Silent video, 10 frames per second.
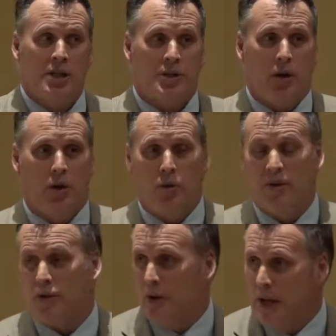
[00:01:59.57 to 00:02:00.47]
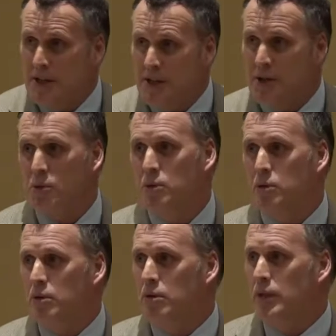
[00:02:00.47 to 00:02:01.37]
So if they're late to
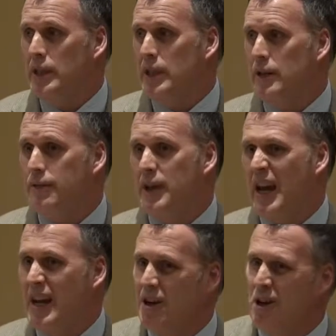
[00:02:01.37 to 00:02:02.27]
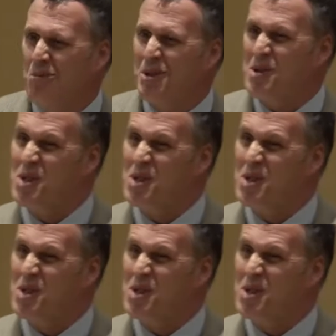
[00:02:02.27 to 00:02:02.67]
school, if they ate at home, if they're